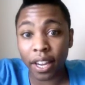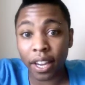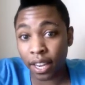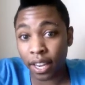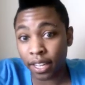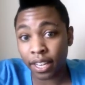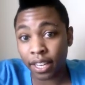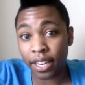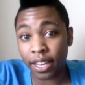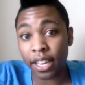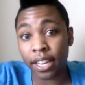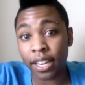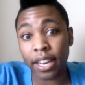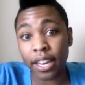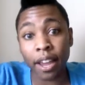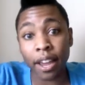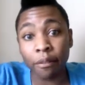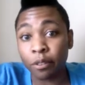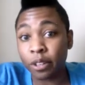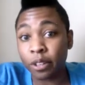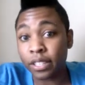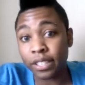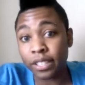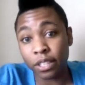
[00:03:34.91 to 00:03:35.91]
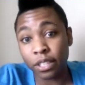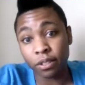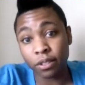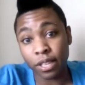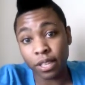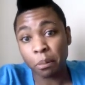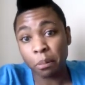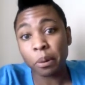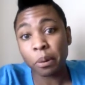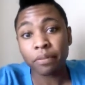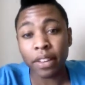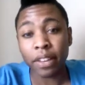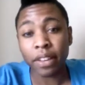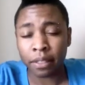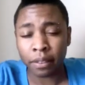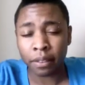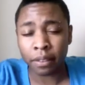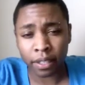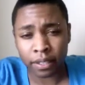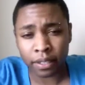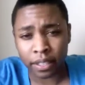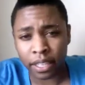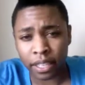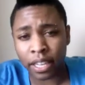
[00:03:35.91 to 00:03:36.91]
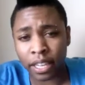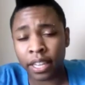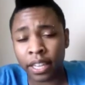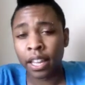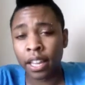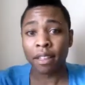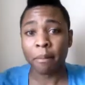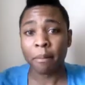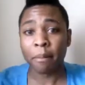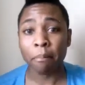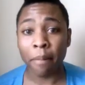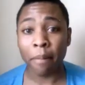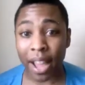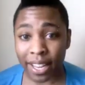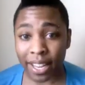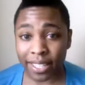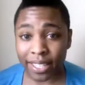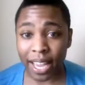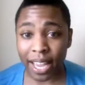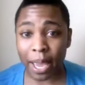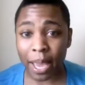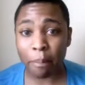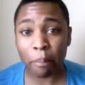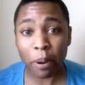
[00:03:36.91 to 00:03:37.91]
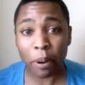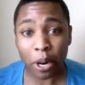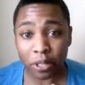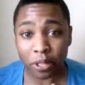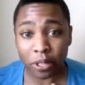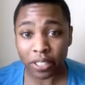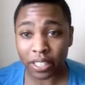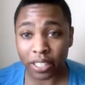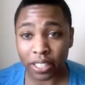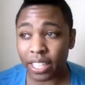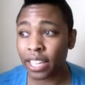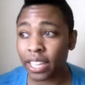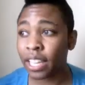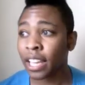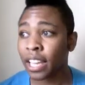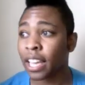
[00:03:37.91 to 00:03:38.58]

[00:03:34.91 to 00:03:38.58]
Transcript: any and every single type of ethnicity. My type, personally,